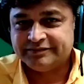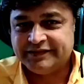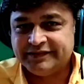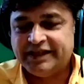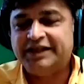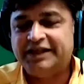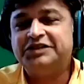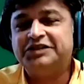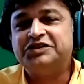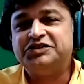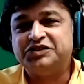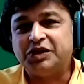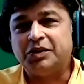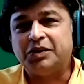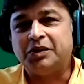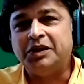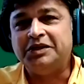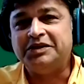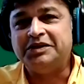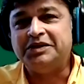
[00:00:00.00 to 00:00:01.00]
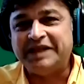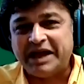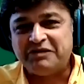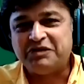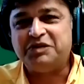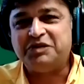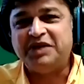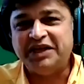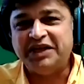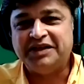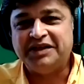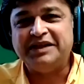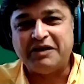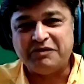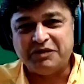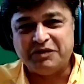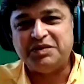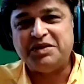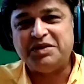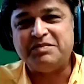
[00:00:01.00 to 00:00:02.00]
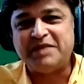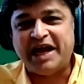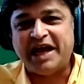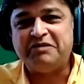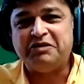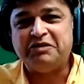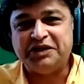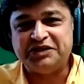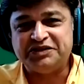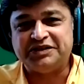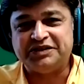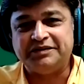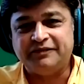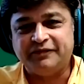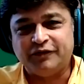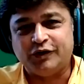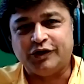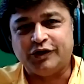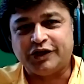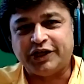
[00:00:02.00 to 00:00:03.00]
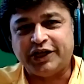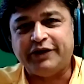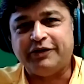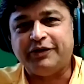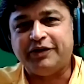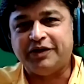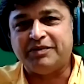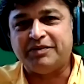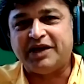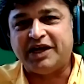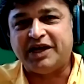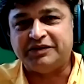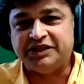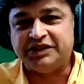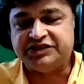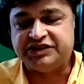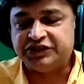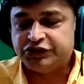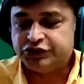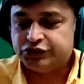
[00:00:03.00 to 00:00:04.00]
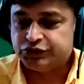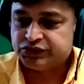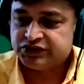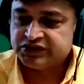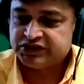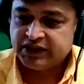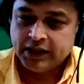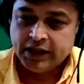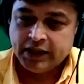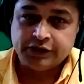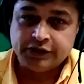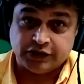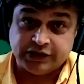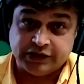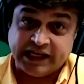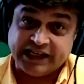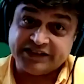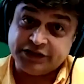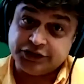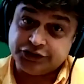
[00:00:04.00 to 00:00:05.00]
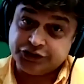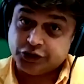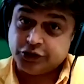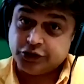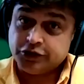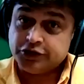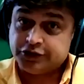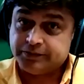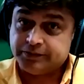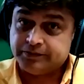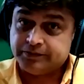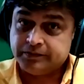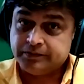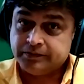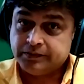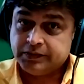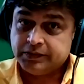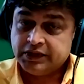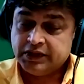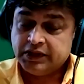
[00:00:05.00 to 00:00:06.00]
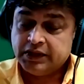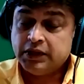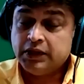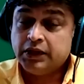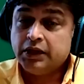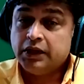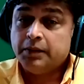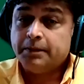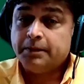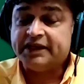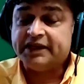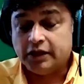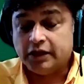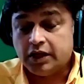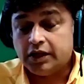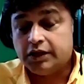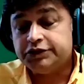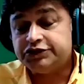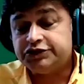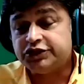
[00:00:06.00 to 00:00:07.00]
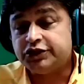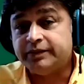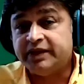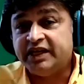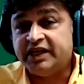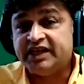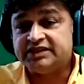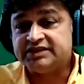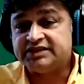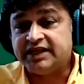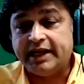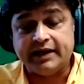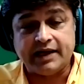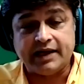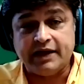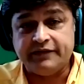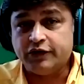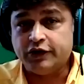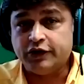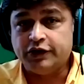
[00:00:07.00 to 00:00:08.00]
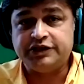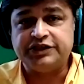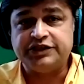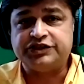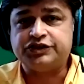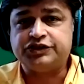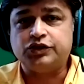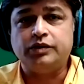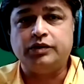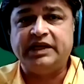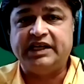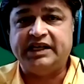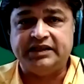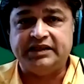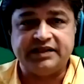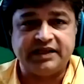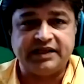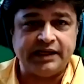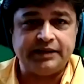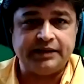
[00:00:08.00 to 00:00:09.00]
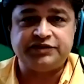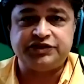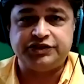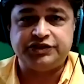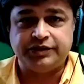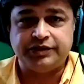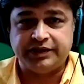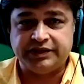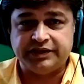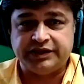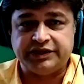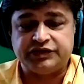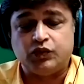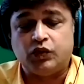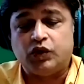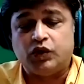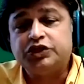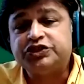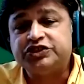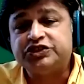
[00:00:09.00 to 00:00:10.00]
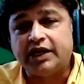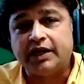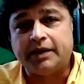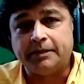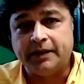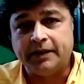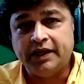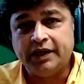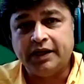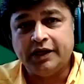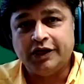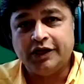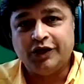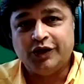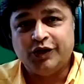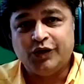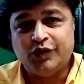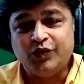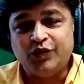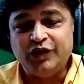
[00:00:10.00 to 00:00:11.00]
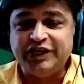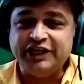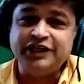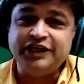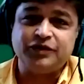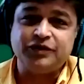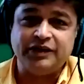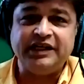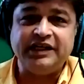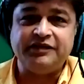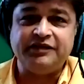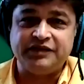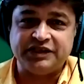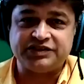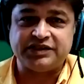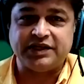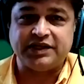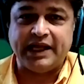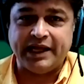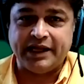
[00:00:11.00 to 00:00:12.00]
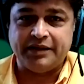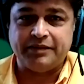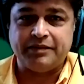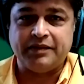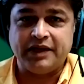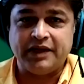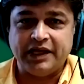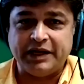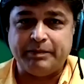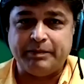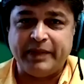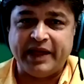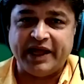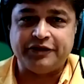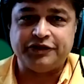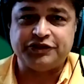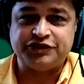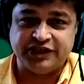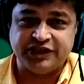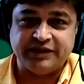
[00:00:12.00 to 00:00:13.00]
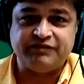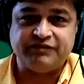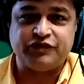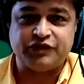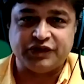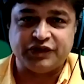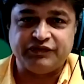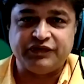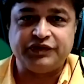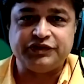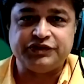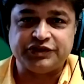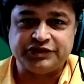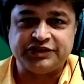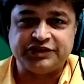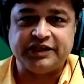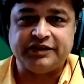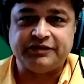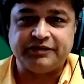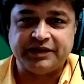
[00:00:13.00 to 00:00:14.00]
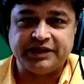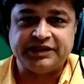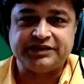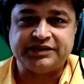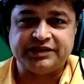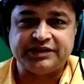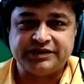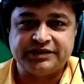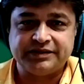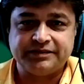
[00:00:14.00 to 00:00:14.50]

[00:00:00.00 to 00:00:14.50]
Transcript: So that would be my reason for caring about these issues. So that's the short term. But the long term is, like I've heard this so many times during this workshop, we need to leave this land in a better shape for the future generations.